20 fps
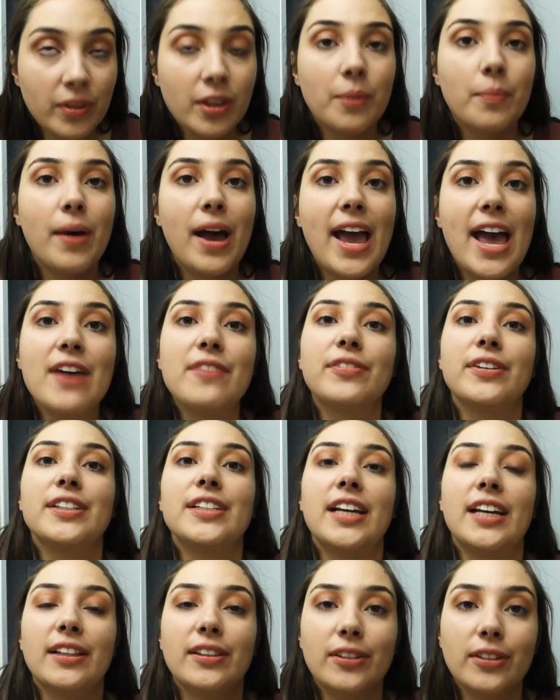my
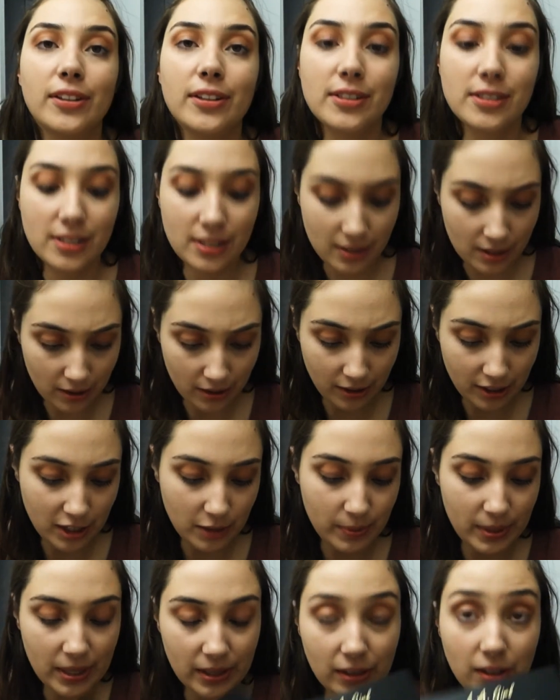everyday looks, they're going to
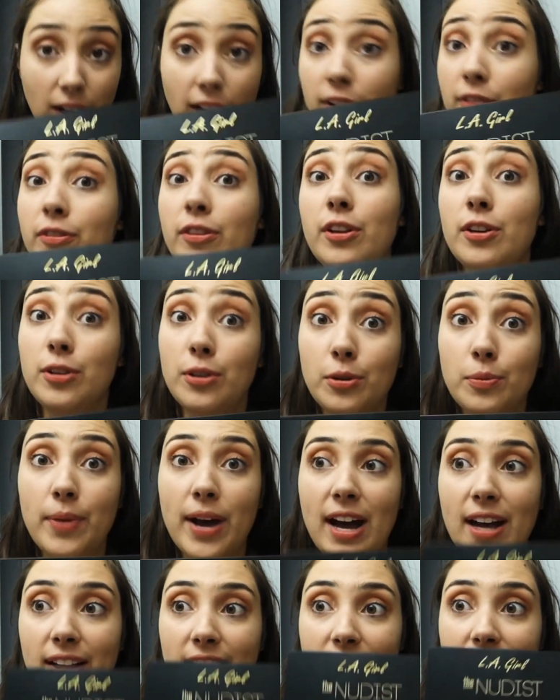be in a lot of the nude
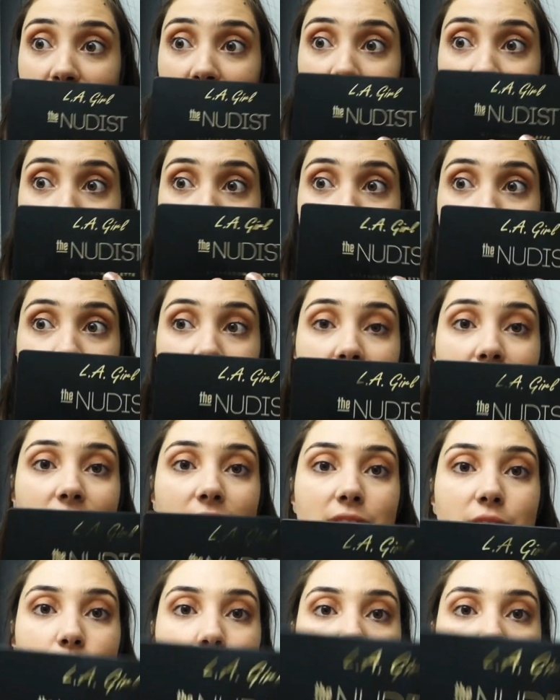palettes, just like this